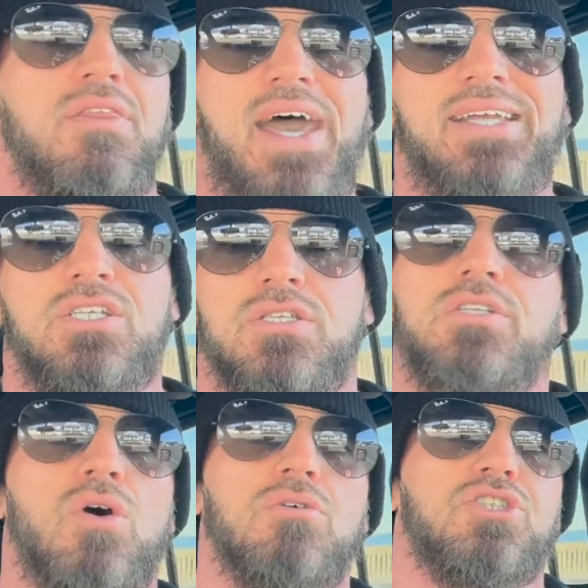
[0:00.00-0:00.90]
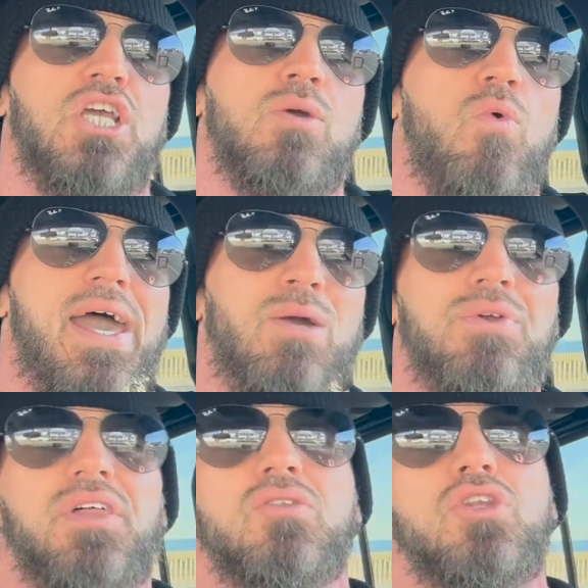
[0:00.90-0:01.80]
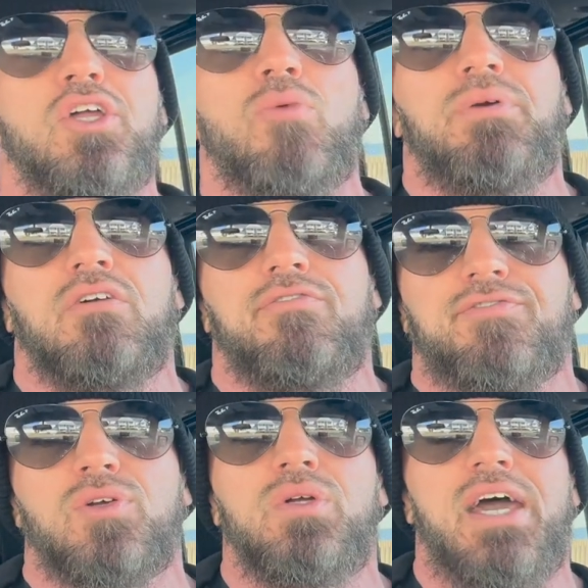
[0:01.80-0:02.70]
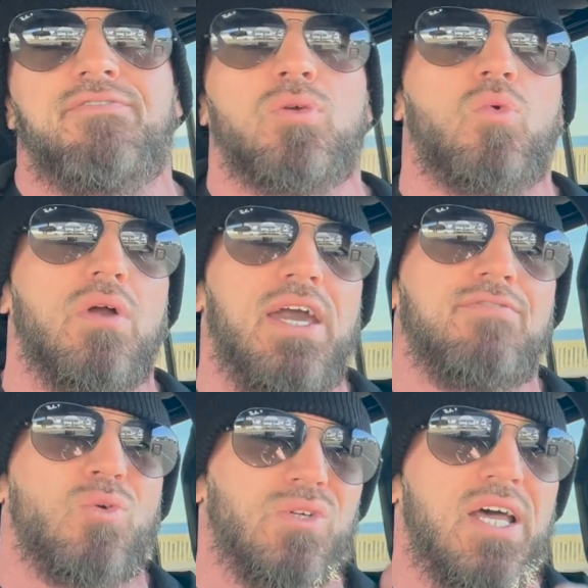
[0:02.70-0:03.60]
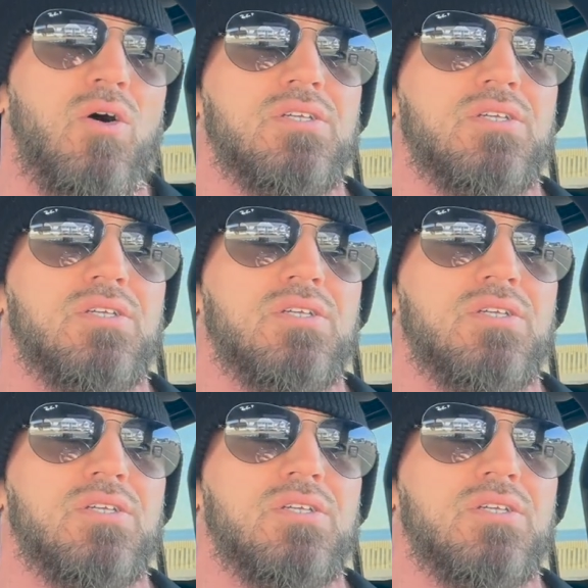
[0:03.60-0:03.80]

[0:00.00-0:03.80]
That is the Dolce way with a little bit of fruit afterwards.